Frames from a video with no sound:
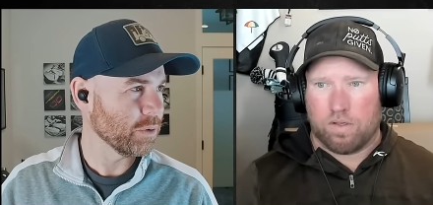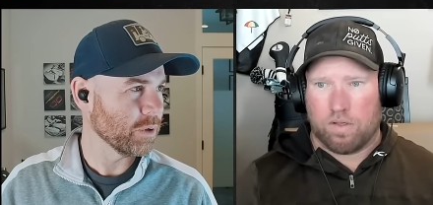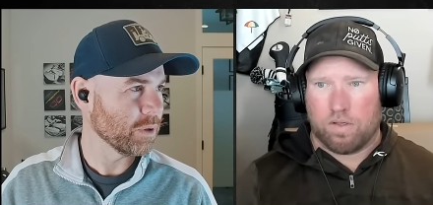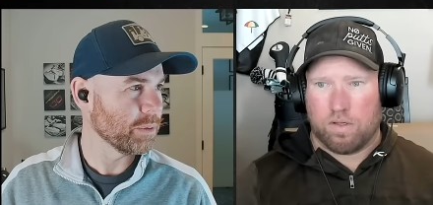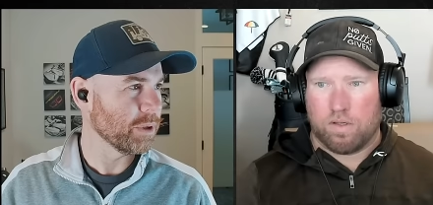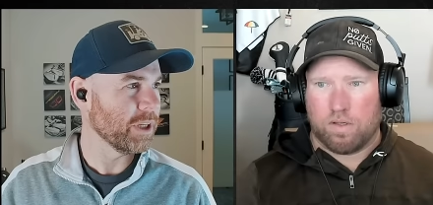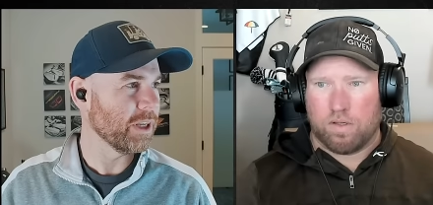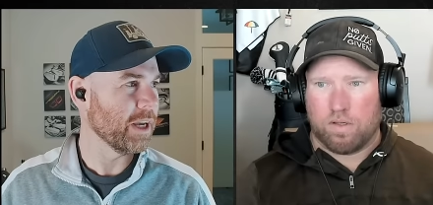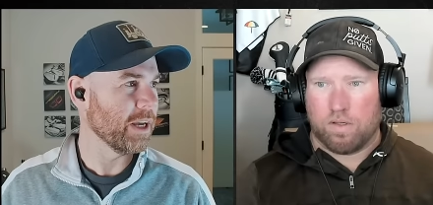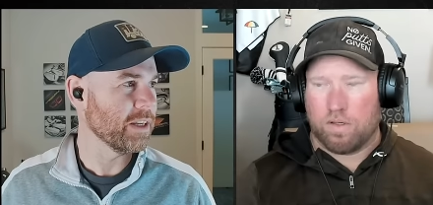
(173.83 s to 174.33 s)
Speaker 1: But
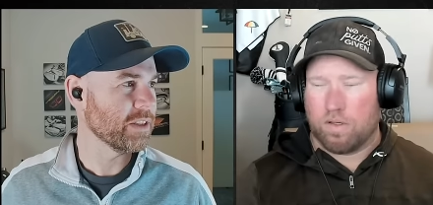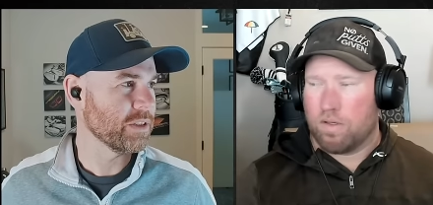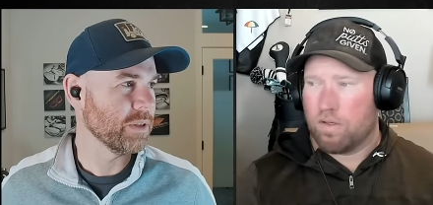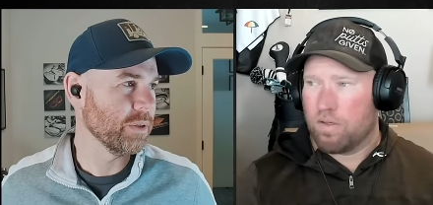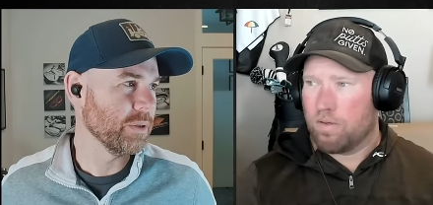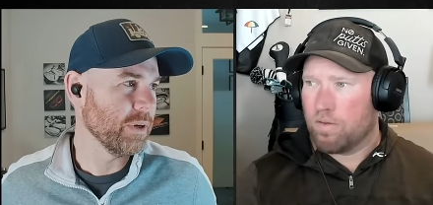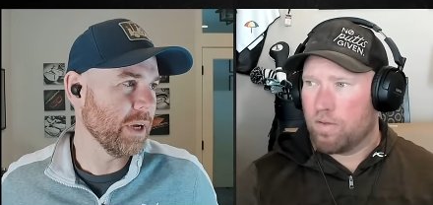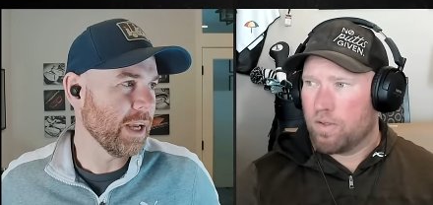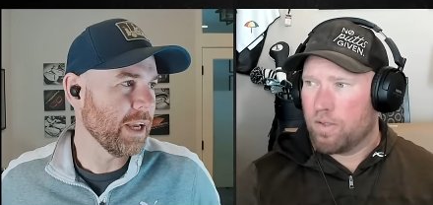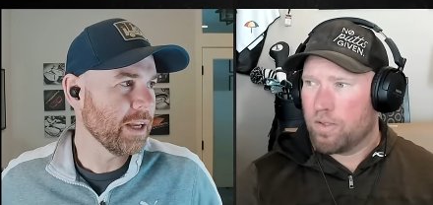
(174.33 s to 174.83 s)
yeah, so
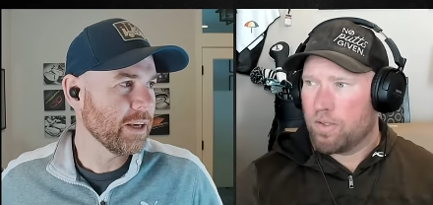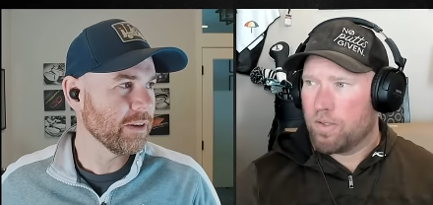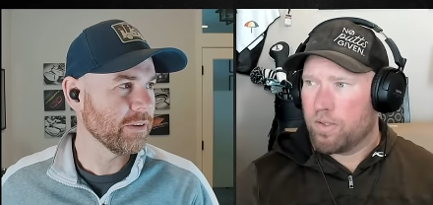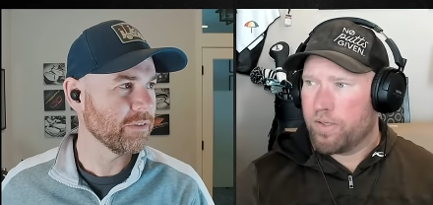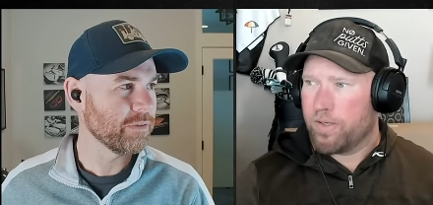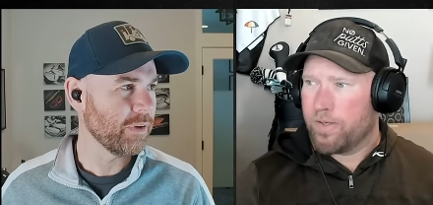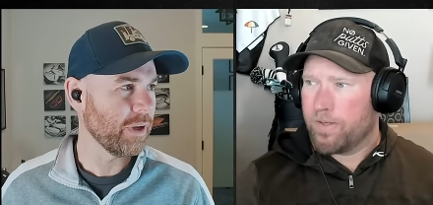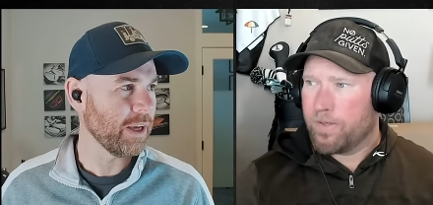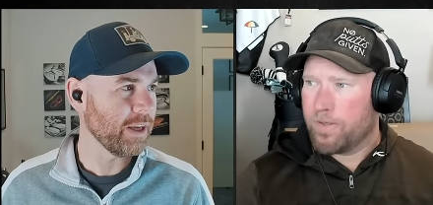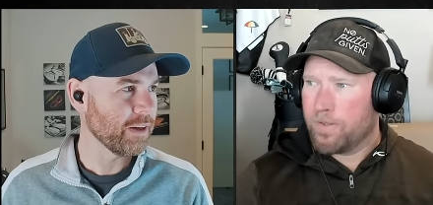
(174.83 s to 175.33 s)
eight of
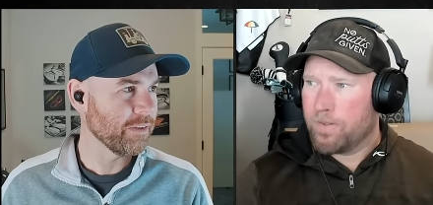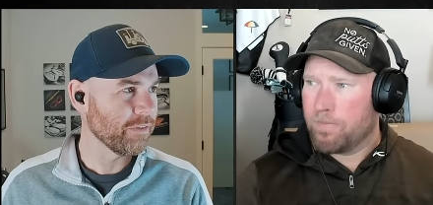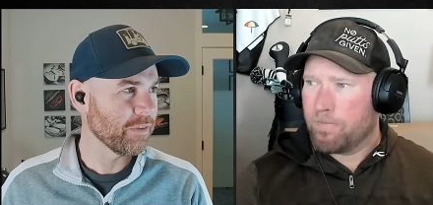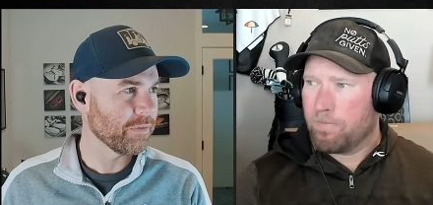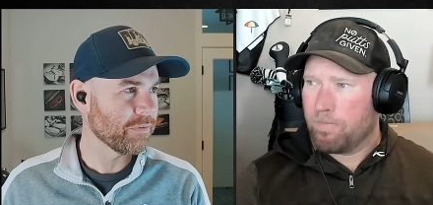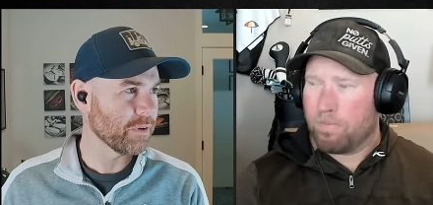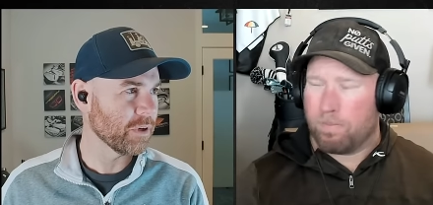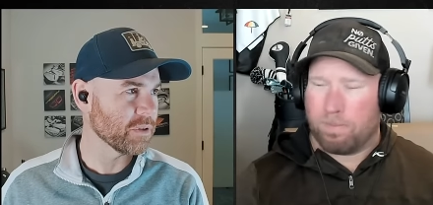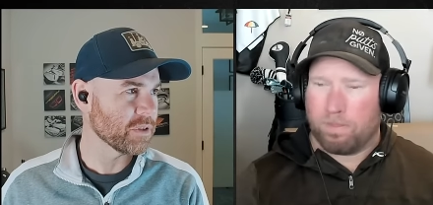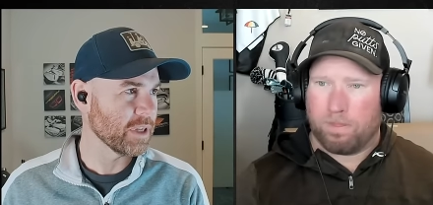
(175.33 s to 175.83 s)
eight of the
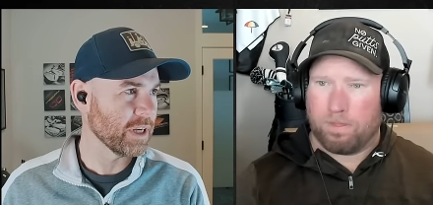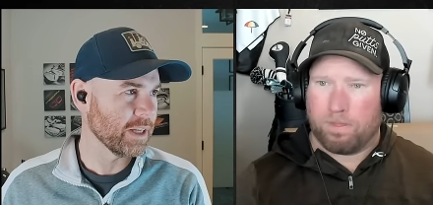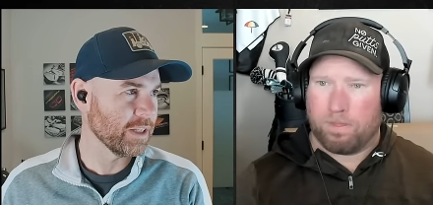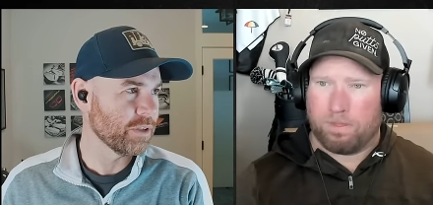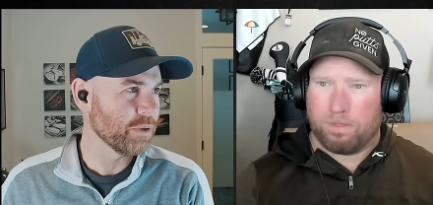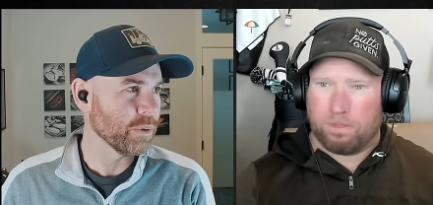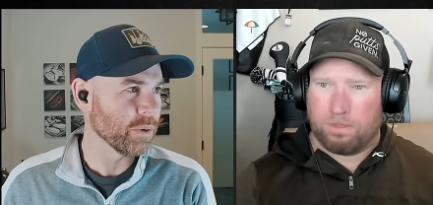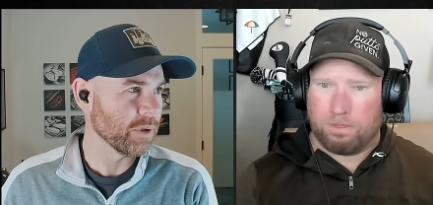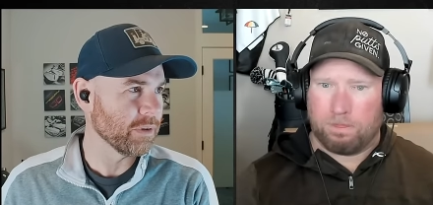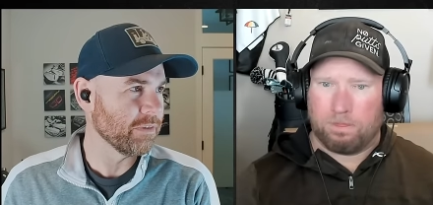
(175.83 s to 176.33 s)
first nine
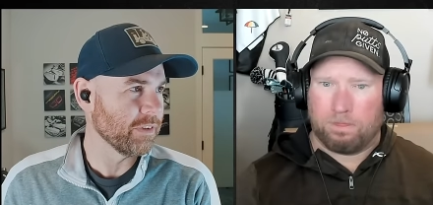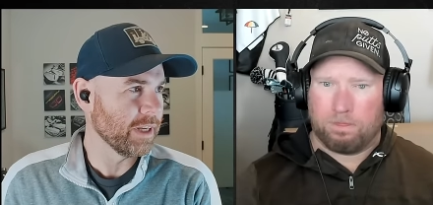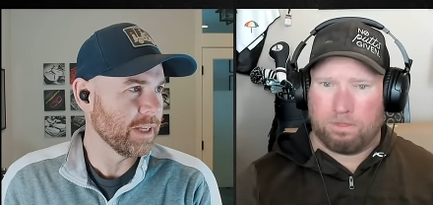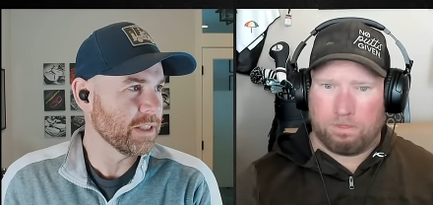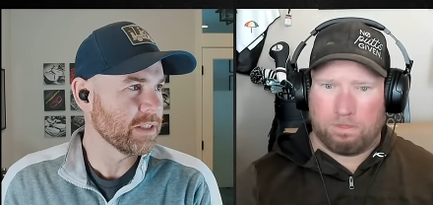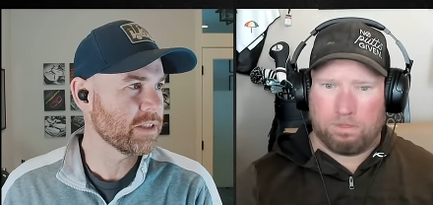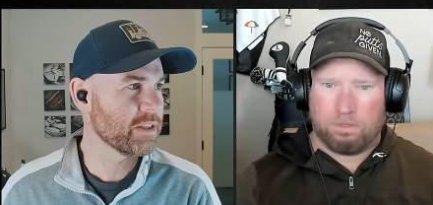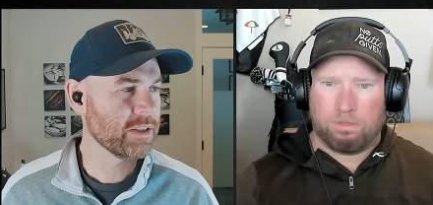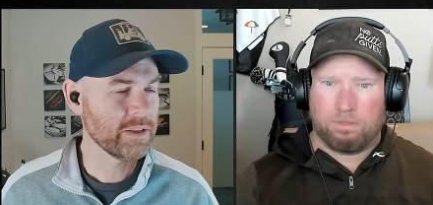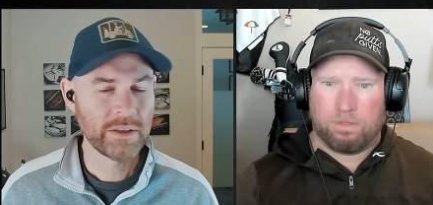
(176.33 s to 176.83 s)
tour
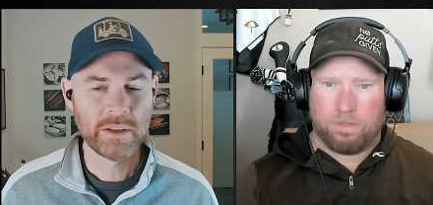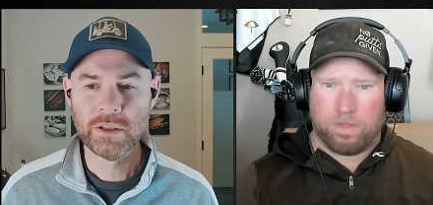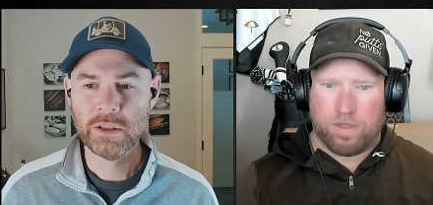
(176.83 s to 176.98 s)
events